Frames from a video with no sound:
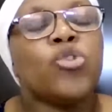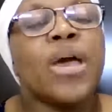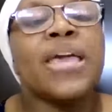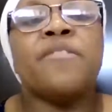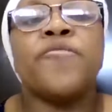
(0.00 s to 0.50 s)
So
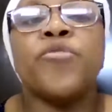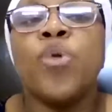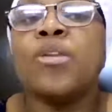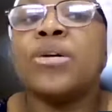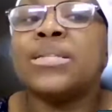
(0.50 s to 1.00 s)
if
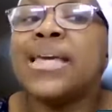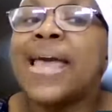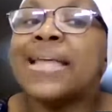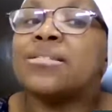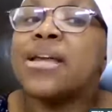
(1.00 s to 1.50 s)
you are not
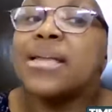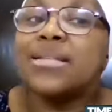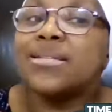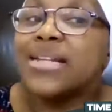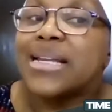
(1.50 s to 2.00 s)
a
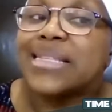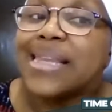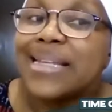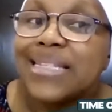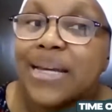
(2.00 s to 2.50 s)
trained
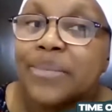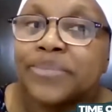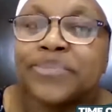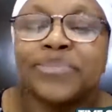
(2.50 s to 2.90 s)
translator,